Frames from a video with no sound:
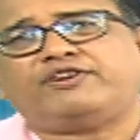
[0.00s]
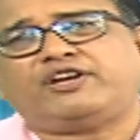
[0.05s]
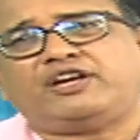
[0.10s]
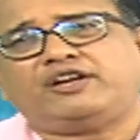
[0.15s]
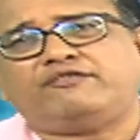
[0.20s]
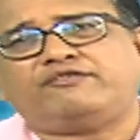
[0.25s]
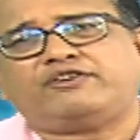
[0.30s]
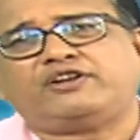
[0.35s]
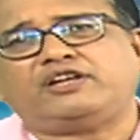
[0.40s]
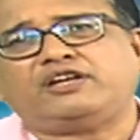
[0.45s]

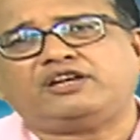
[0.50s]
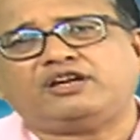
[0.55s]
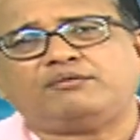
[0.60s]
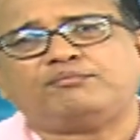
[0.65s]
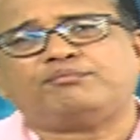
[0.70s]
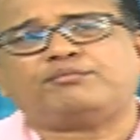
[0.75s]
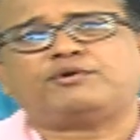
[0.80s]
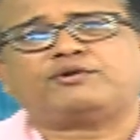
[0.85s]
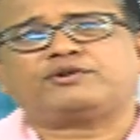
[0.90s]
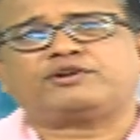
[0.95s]
very
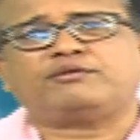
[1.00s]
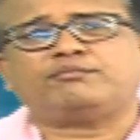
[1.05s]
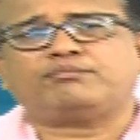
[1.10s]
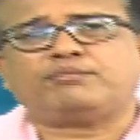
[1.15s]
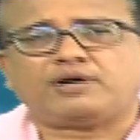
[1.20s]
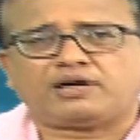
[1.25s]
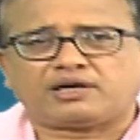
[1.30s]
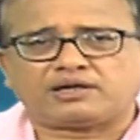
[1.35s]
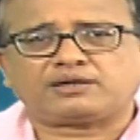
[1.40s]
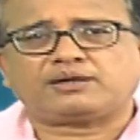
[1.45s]
important
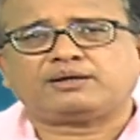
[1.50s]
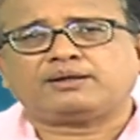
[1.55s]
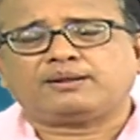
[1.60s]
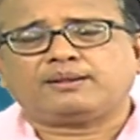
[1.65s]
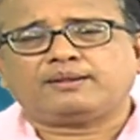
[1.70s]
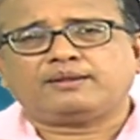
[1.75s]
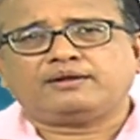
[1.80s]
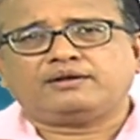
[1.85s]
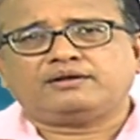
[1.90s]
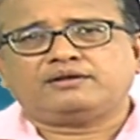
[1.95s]
part.
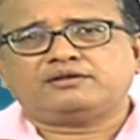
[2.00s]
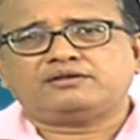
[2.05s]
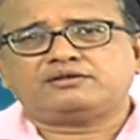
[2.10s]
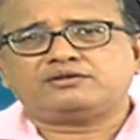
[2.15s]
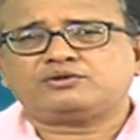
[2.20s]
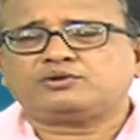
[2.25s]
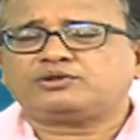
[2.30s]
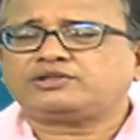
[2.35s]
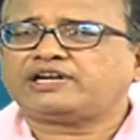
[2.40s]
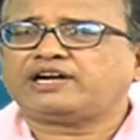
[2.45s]
So,
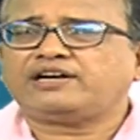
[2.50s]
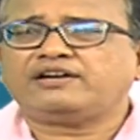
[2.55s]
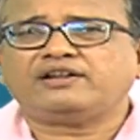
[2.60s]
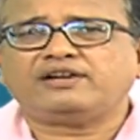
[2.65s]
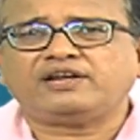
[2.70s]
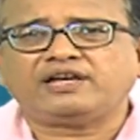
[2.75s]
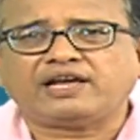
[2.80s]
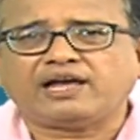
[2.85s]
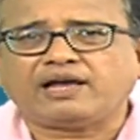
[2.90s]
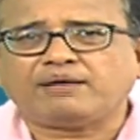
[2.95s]
tendering
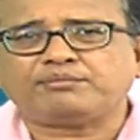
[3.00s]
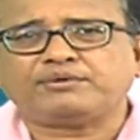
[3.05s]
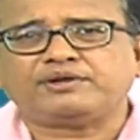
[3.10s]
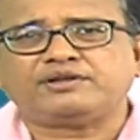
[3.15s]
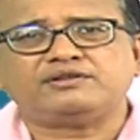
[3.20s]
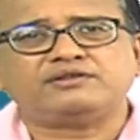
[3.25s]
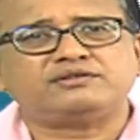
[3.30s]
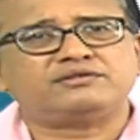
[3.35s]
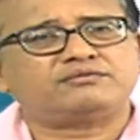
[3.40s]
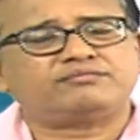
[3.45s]

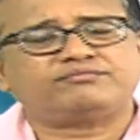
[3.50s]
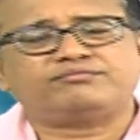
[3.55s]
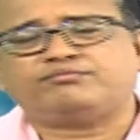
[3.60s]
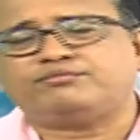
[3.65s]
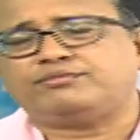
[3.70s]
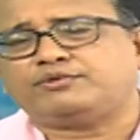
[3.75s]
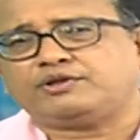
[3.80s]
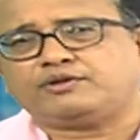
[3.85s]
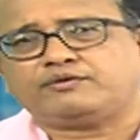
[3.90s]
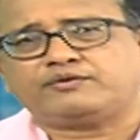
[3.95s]
happens,
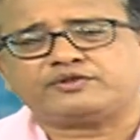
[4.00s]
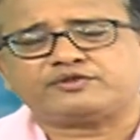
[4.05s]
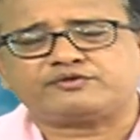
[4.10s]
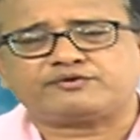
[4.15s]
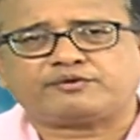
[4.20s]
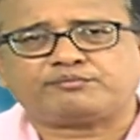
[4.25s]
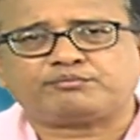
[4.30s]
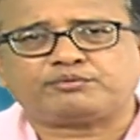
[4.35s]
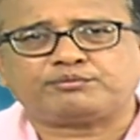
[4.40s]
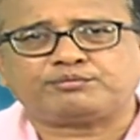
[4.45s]
request for
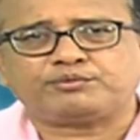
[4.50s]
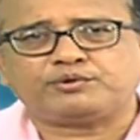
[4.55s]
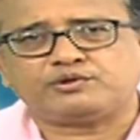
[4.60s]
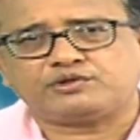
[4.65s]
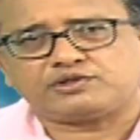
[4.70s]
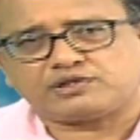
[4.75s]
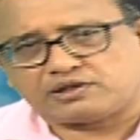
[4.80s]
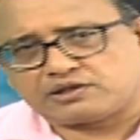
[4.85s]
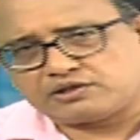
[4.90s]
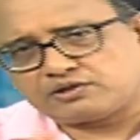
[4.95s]

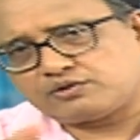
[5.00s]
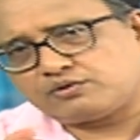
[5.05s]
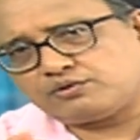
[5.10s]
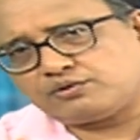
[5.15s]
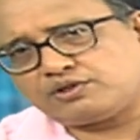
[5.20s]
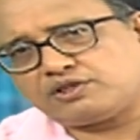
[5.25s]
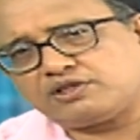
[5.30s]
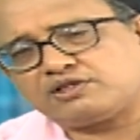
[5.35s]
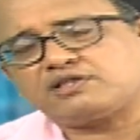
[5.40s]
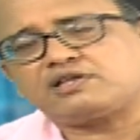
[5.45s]
proposal. So,
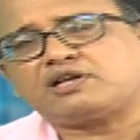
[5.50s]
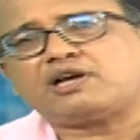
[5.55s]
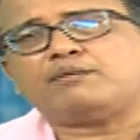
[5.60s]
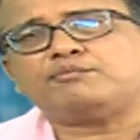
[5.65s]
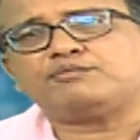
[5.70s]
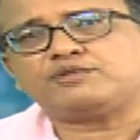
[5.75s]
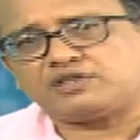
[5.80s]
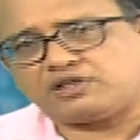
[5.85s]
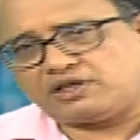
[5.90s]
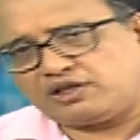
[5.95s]
this
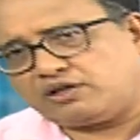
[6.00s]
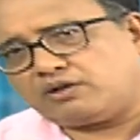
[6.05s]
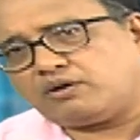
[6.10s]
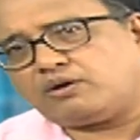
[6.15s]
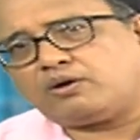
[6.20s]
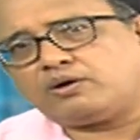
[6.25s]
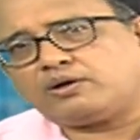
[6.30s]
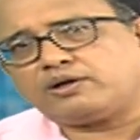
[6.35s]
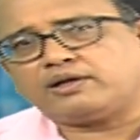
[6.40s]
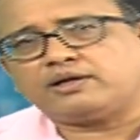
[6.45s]
comes in
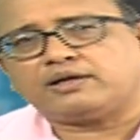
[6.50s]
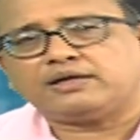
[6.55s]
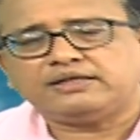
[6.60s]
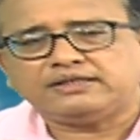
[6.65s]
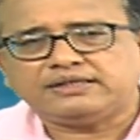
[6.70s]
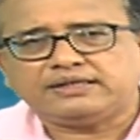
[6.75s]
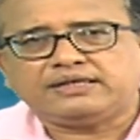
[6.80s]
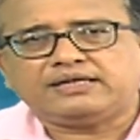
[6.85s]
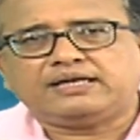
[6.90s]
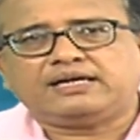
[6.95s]
order,
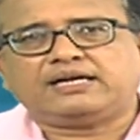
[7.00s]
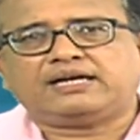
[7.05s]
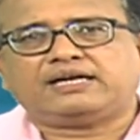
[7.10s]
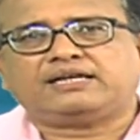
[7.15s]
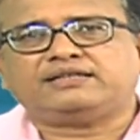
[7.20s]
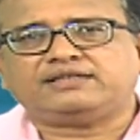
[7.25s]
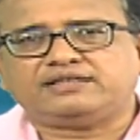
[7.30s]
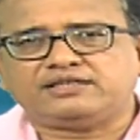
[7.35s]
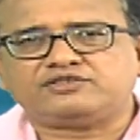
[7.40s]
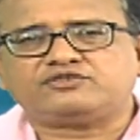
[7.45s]
and
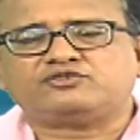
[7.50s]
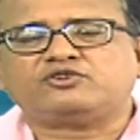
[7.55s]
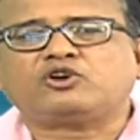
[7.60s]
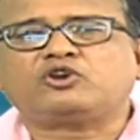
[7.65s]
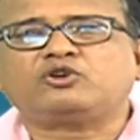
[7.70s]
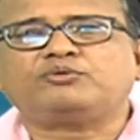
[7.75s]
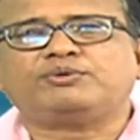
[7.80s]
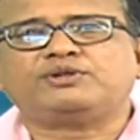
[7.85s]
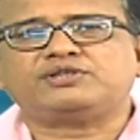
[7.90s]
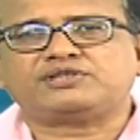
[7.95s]
these
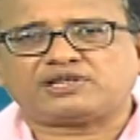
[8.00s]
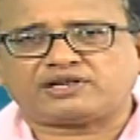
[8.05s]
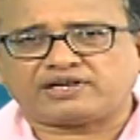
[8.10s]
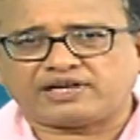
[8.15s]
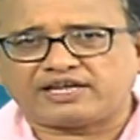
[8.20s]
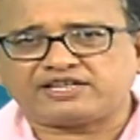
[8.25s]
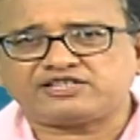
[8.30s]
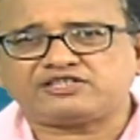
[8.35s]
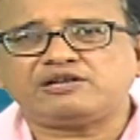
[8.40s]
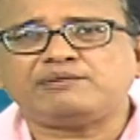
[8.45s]
documents are
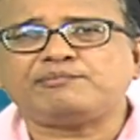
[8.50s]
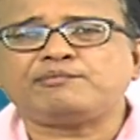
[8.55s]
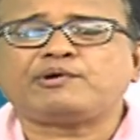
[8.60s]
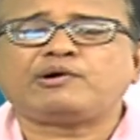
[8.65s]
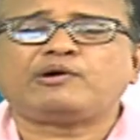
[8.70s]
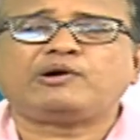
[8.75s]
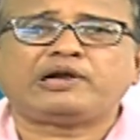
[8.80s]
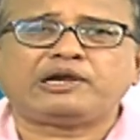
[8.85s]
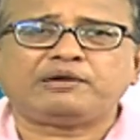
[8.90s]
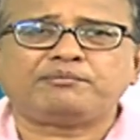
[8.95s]
extremely
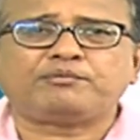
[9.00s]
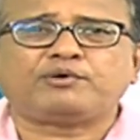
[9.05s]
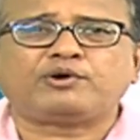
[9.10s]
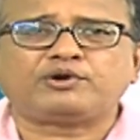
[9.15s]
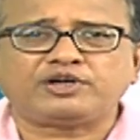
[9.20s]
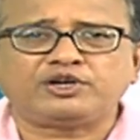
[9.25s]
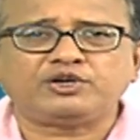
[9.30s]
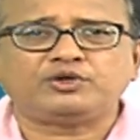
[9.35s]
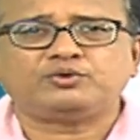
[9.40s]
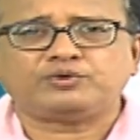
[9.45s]

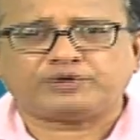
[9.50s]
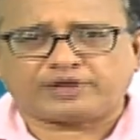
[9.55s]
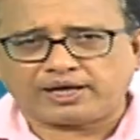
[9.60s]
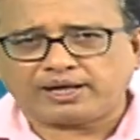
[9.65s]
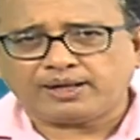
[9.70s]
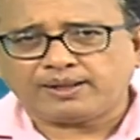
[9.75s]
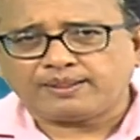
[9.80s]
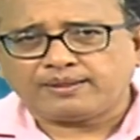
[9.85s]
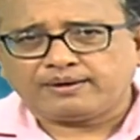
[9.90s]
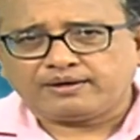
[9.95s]
important today.
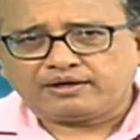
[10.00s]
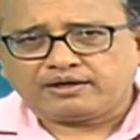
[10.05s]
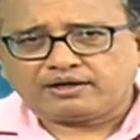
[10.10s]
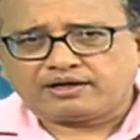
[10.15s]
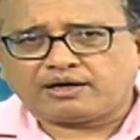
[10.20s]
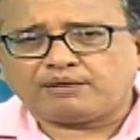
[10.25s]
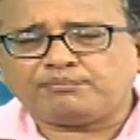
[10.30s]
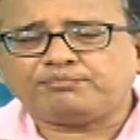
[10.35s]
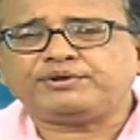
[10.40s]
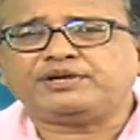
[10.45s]

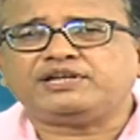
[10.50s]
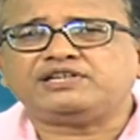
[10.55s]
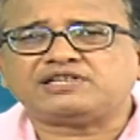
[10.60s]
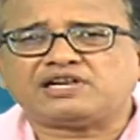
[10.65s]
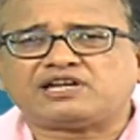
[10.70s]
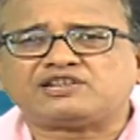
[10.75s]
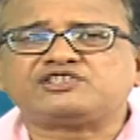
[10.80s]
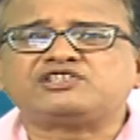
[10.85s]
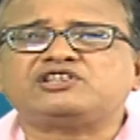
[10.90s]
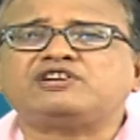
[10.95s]
Companies are
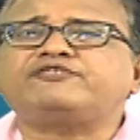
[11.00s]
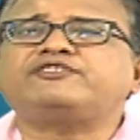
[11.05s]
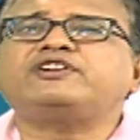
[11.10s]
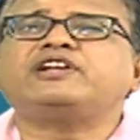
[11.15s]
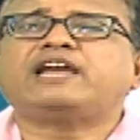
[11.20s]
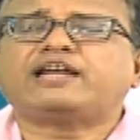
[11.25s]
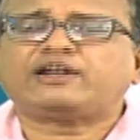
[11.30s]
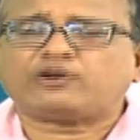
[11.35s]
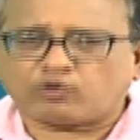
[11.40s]
shifting and